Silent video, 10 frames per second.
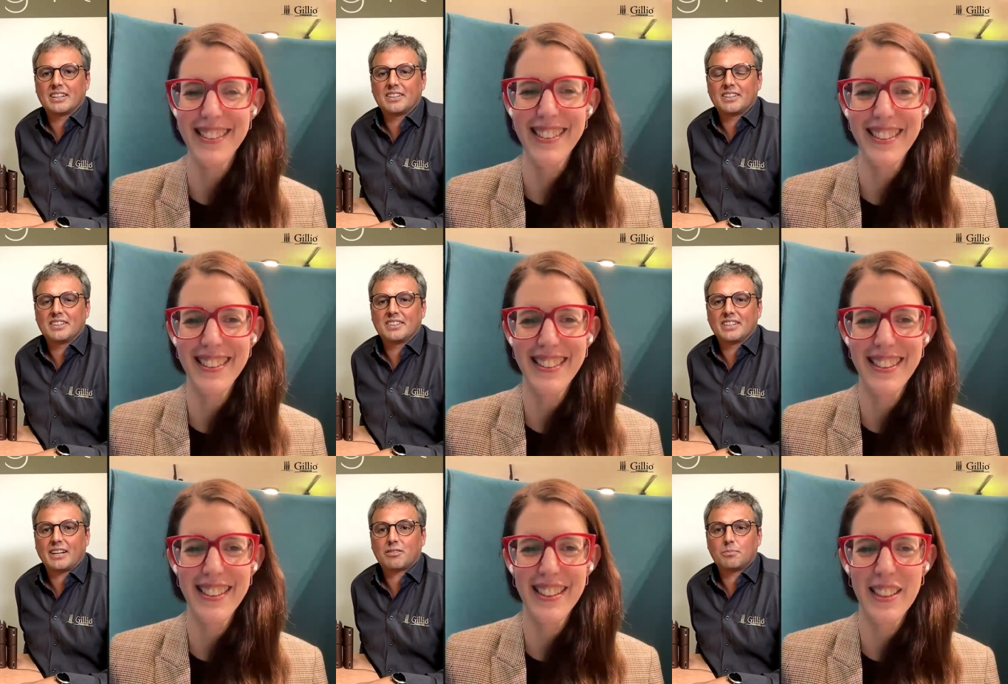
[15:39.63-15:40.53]
Speaker 1: uh,
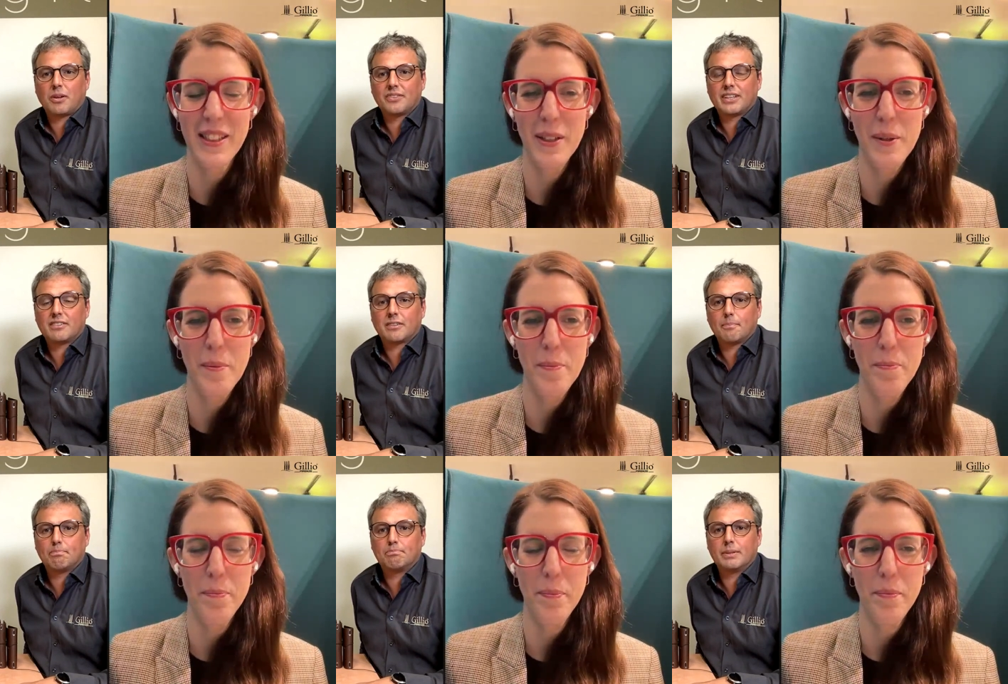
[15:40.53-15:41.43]
next Monday's
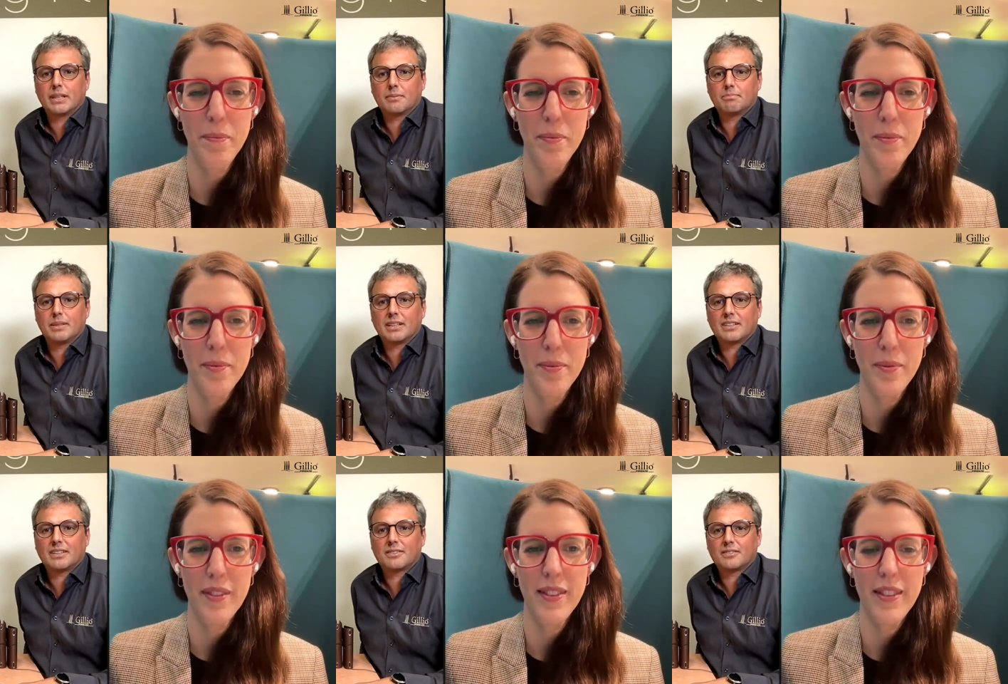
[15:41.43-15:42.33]
big, big
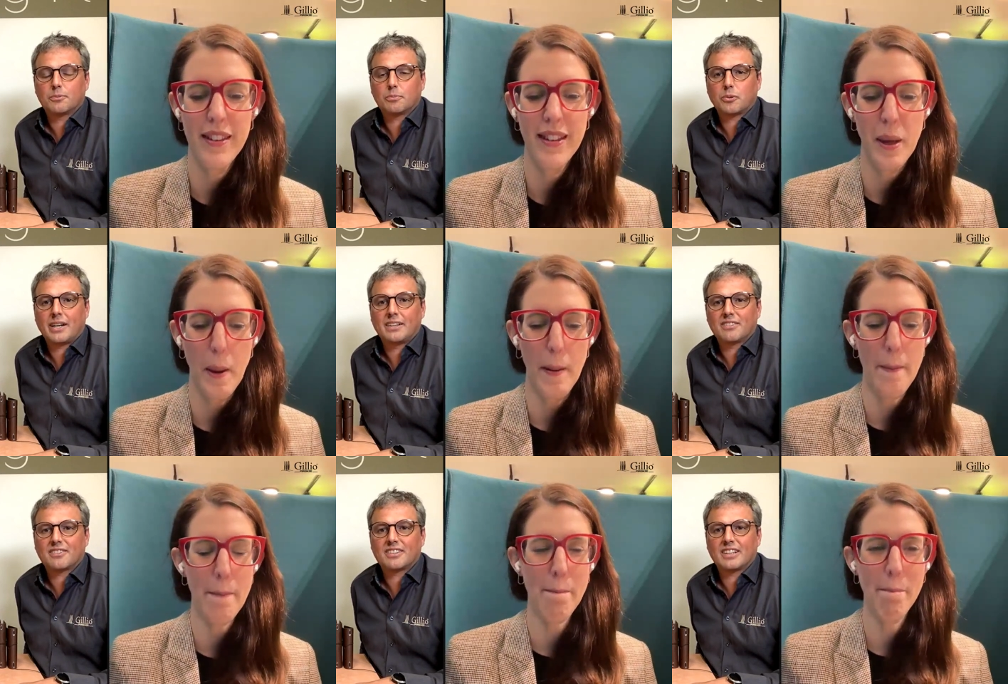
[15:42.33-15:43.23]

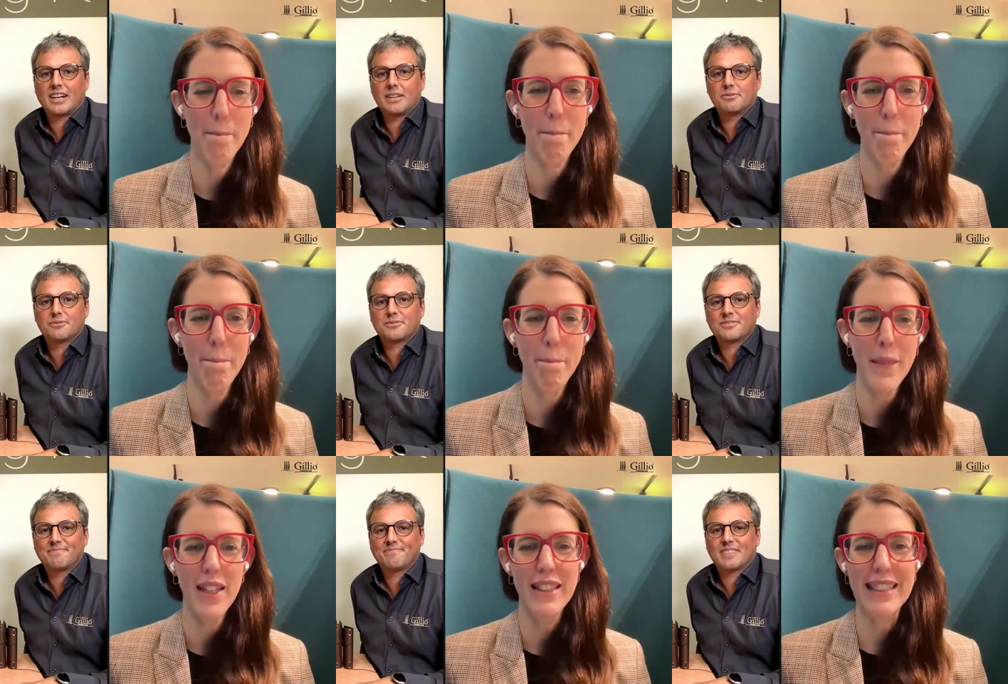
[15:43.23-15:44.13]
surprise live.
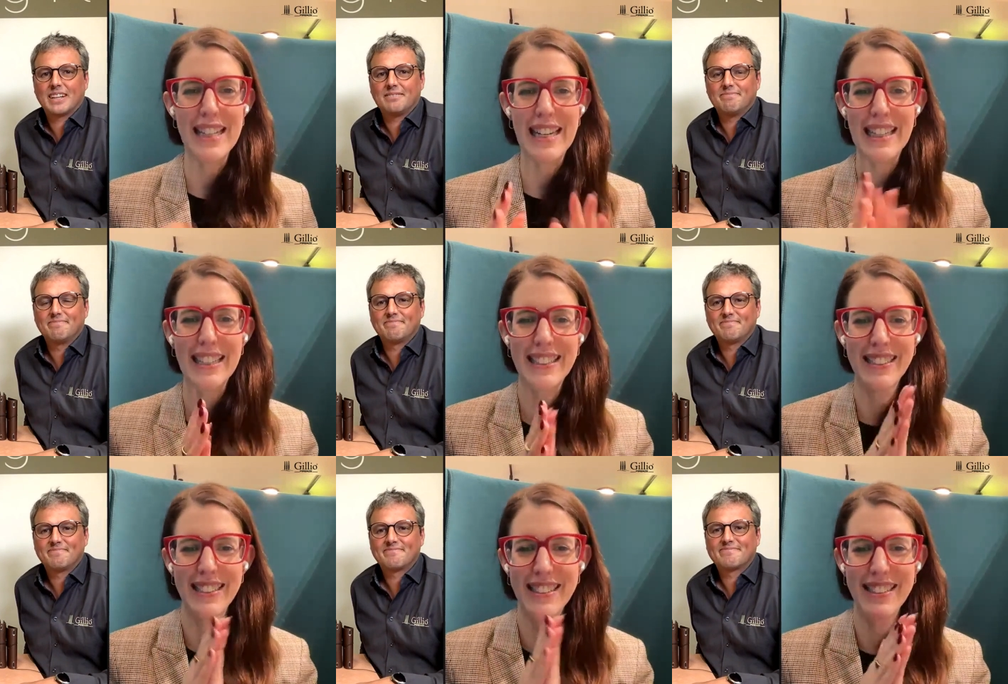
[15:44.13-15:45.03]
Yeah. yeah.
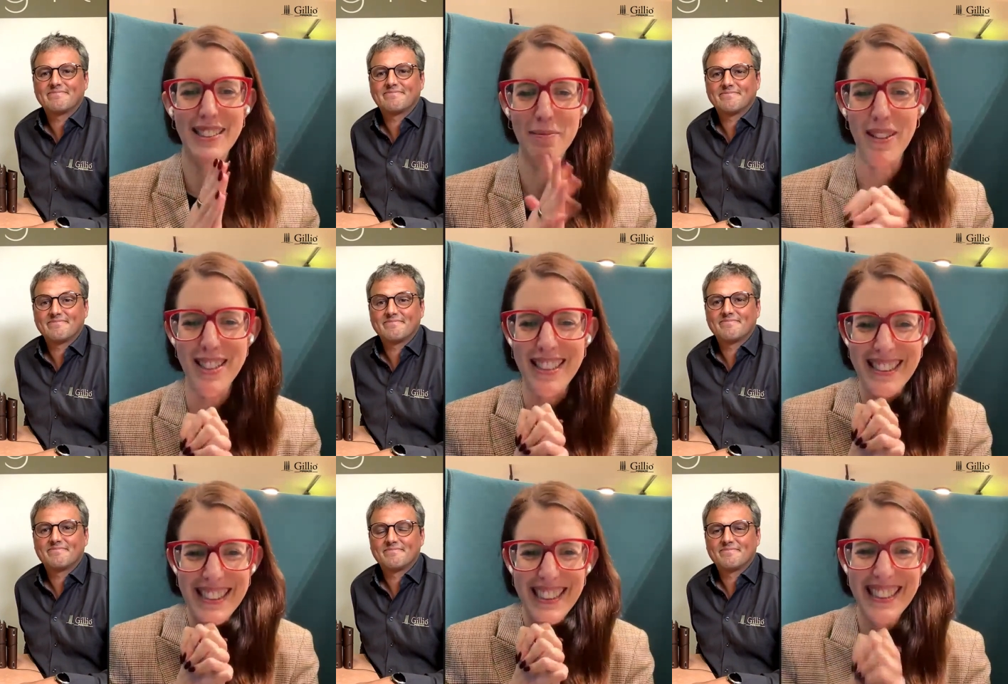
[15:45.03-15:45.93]

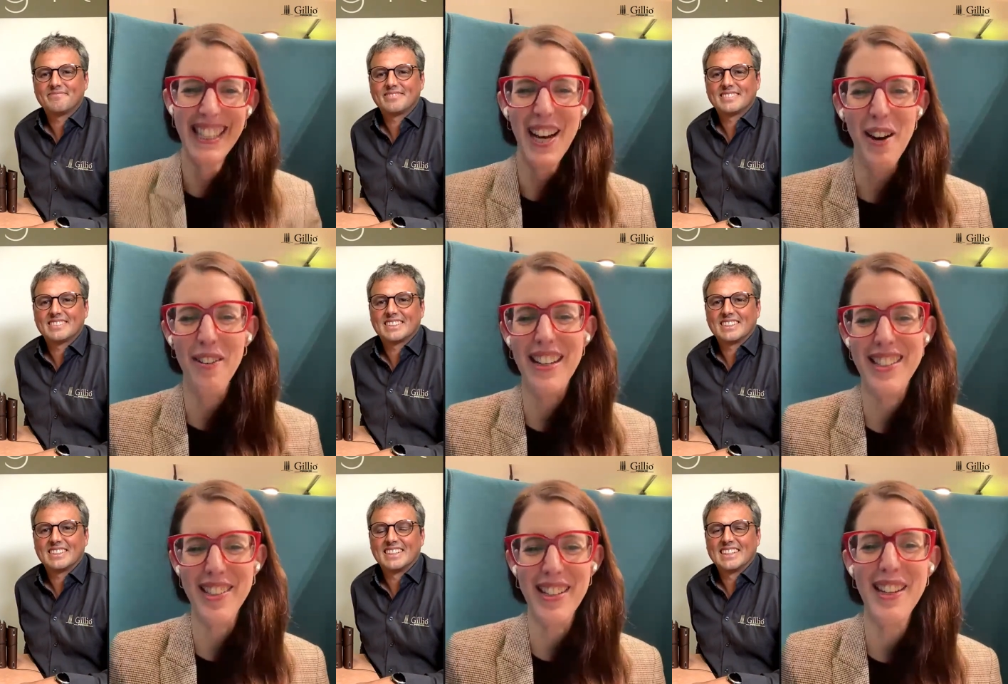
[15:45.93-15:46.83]
Speaker 2: Special. All
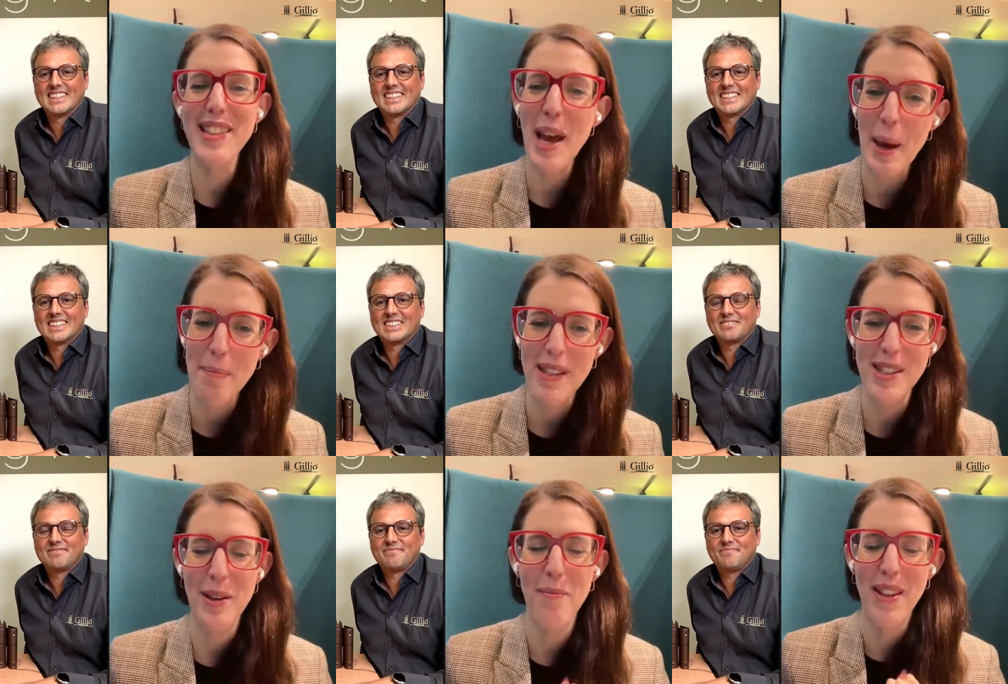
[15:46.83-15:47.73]
right, Gillionaires,
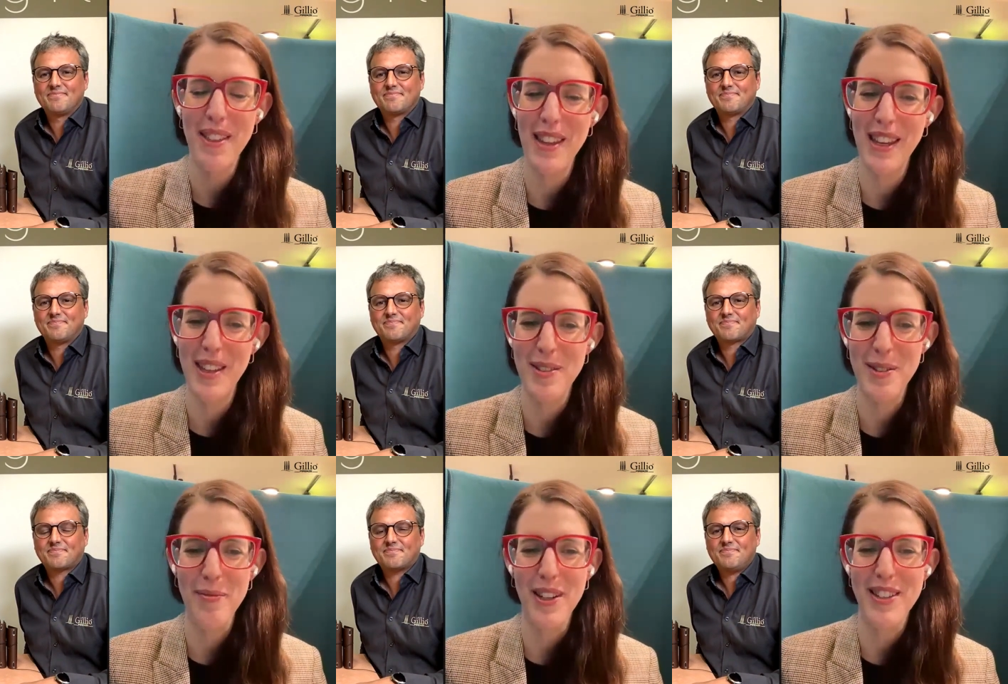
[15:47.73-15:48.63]
happy shopping. Thank you
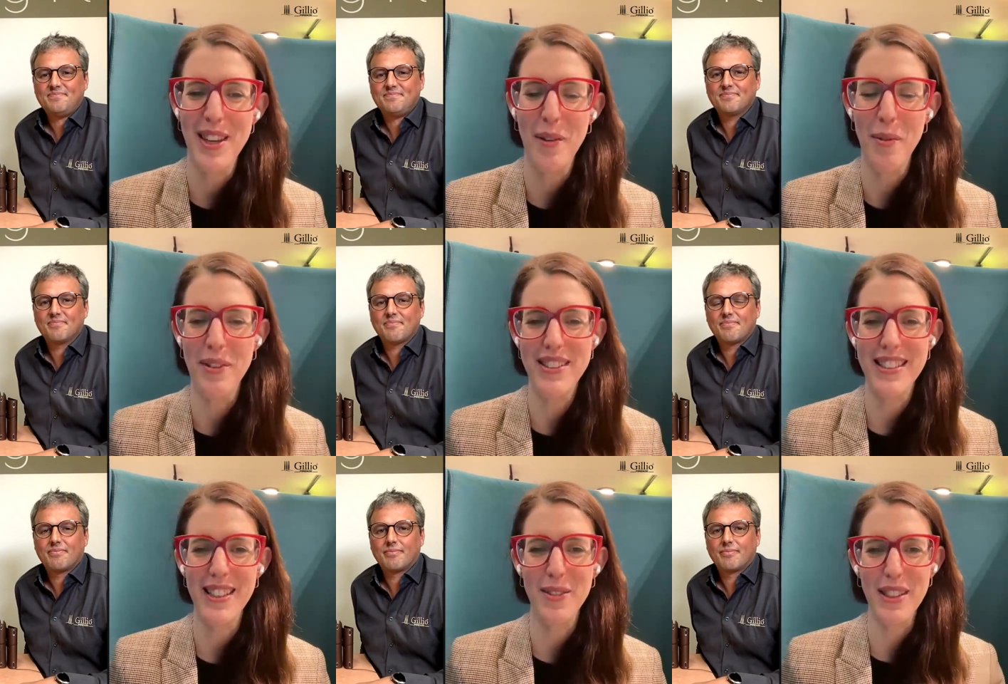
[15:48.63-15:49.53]
so much. And we will
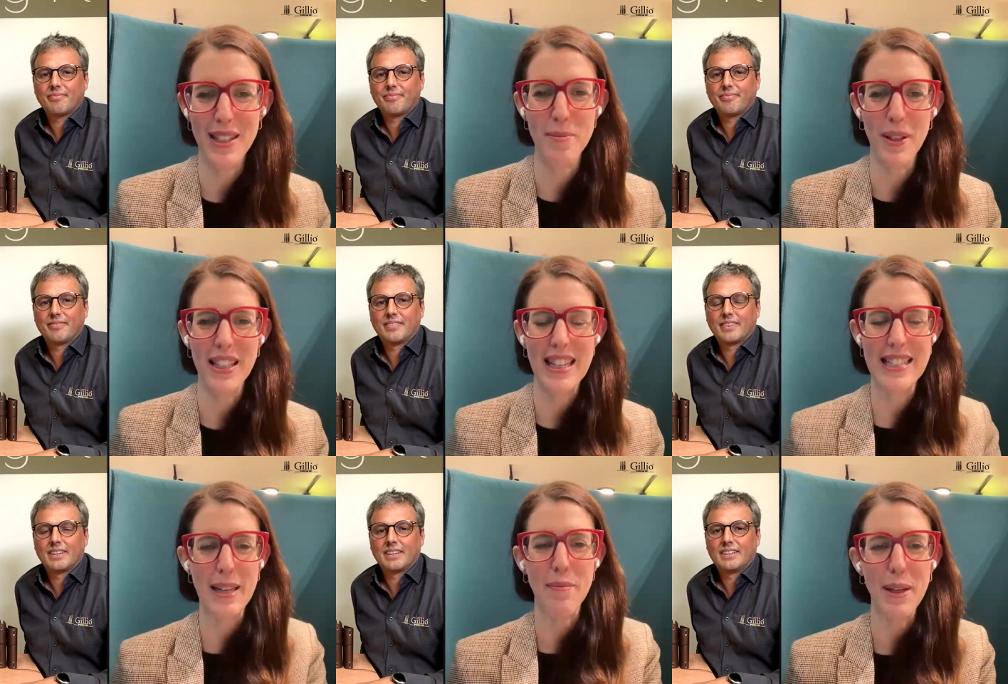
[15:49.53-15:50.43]
see you next
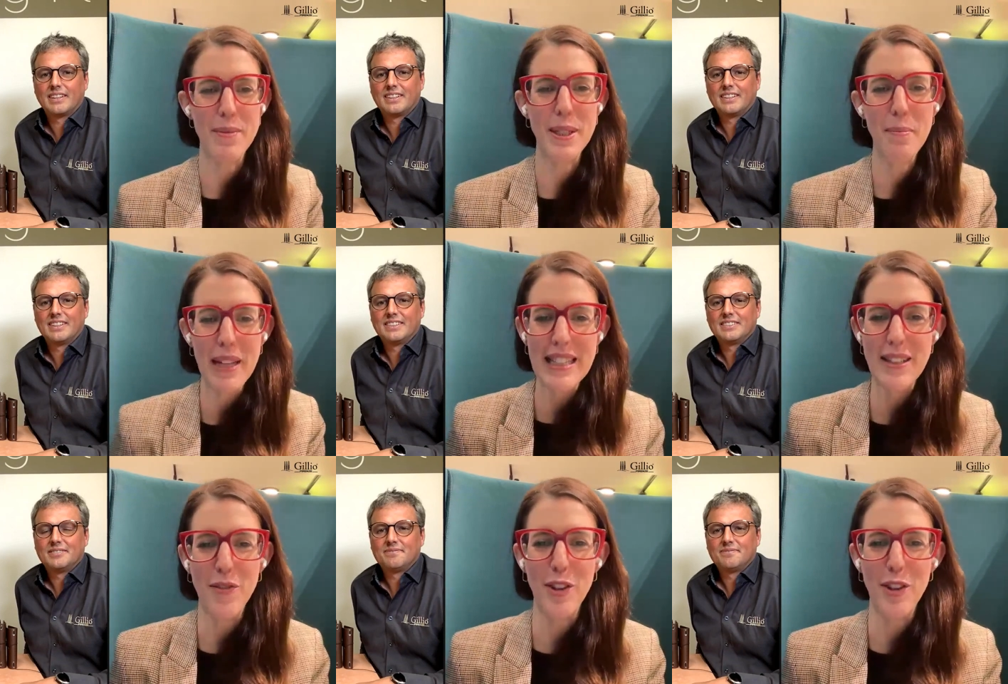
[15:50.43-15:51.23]
Monday, same time, same place